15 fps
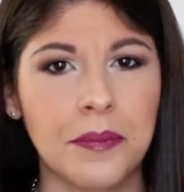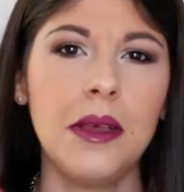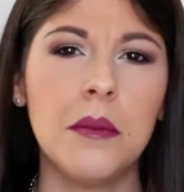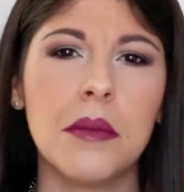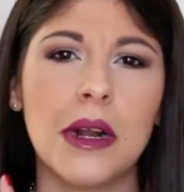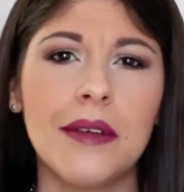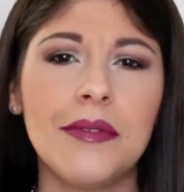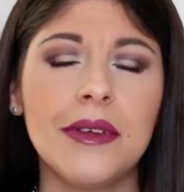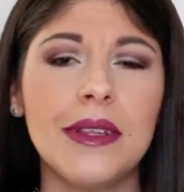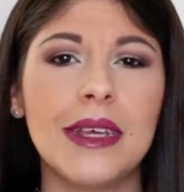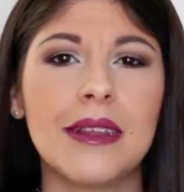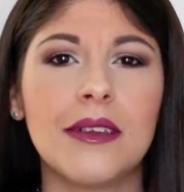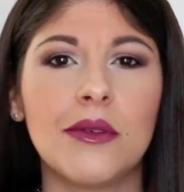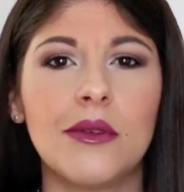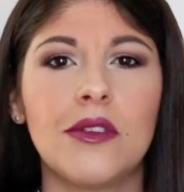But I feel like
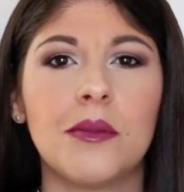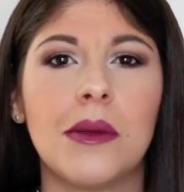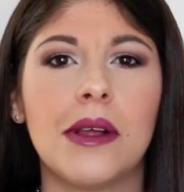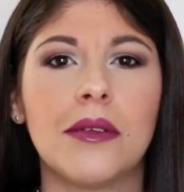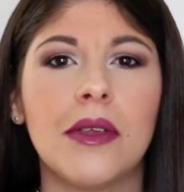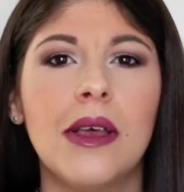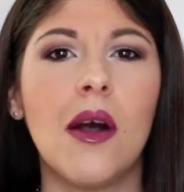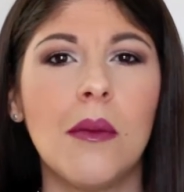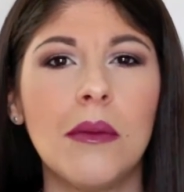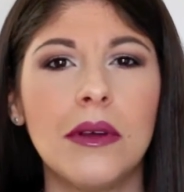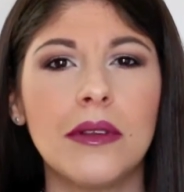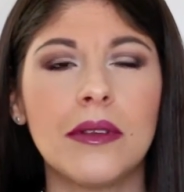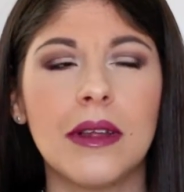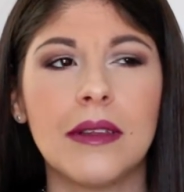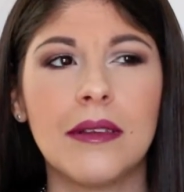this one smells
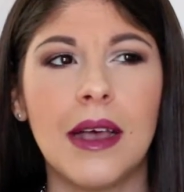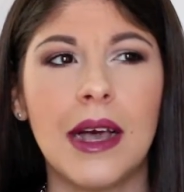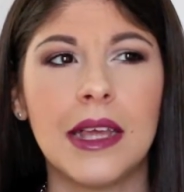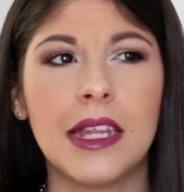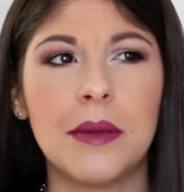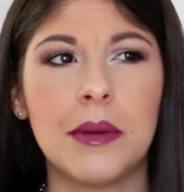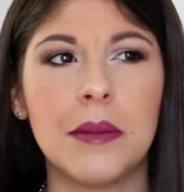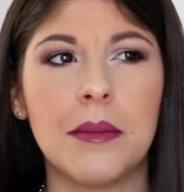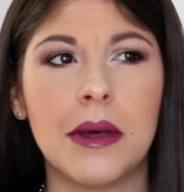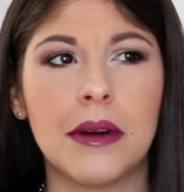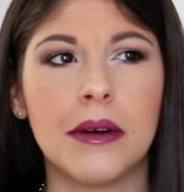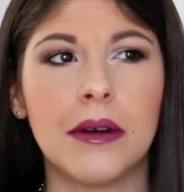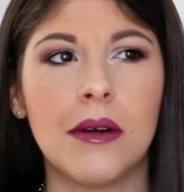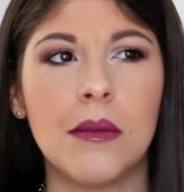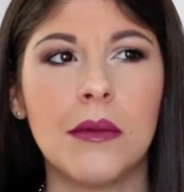almost a tiny bit
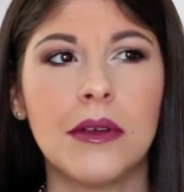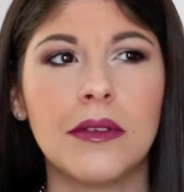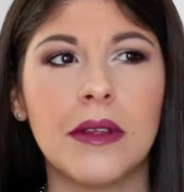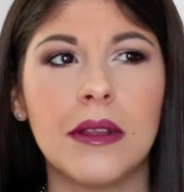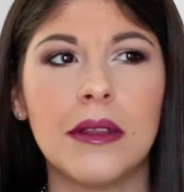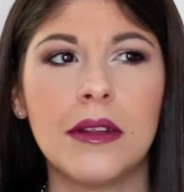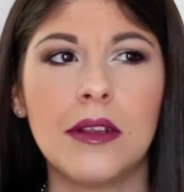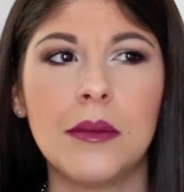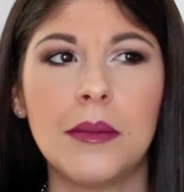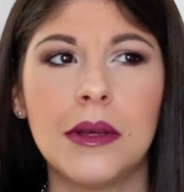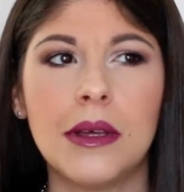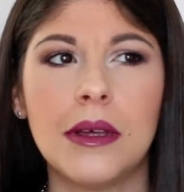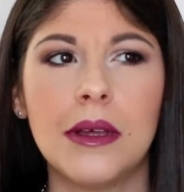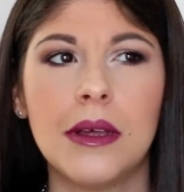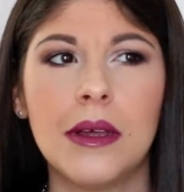better, almost a little
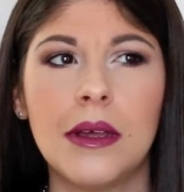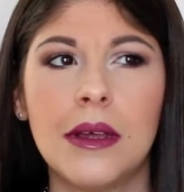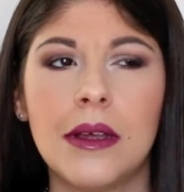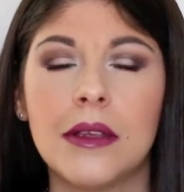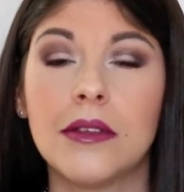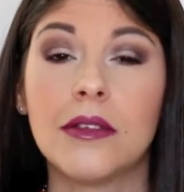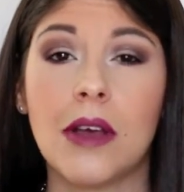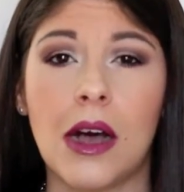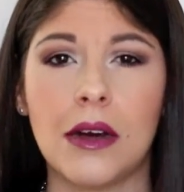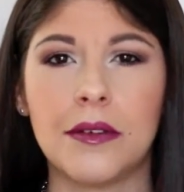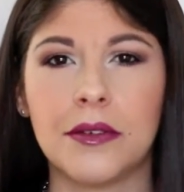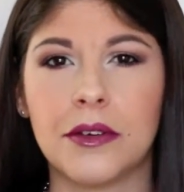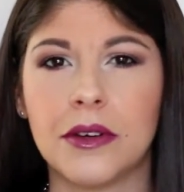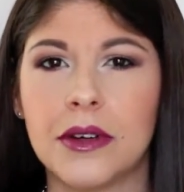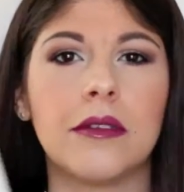bit
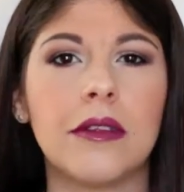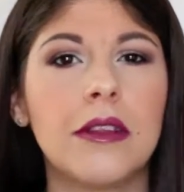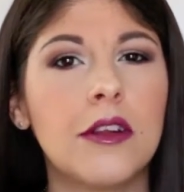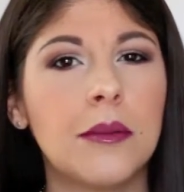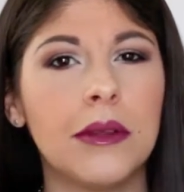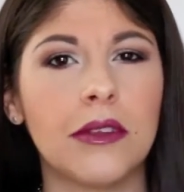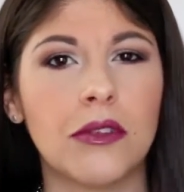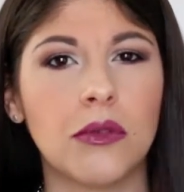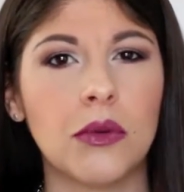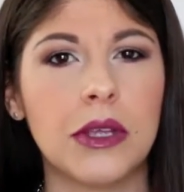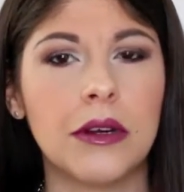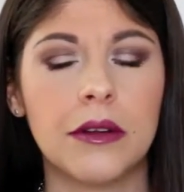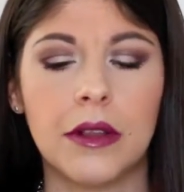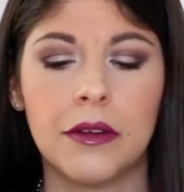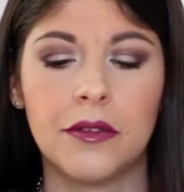softer, a little bit
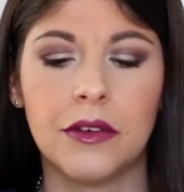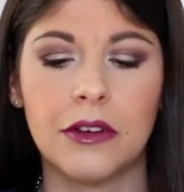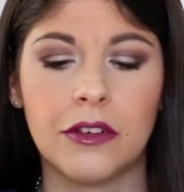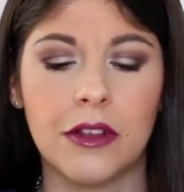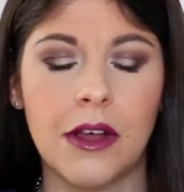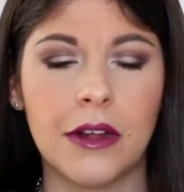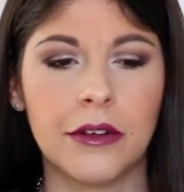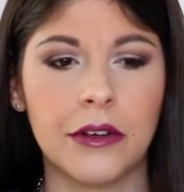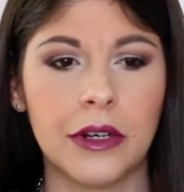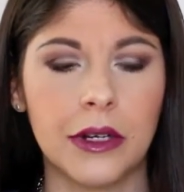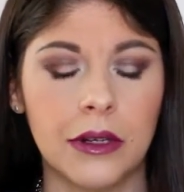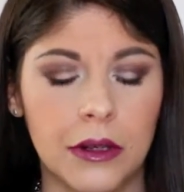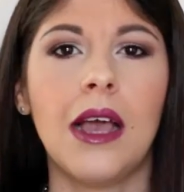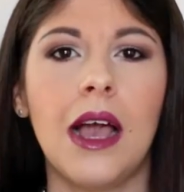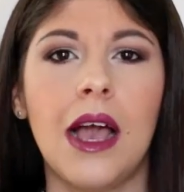sweeter than Fresh Laundry,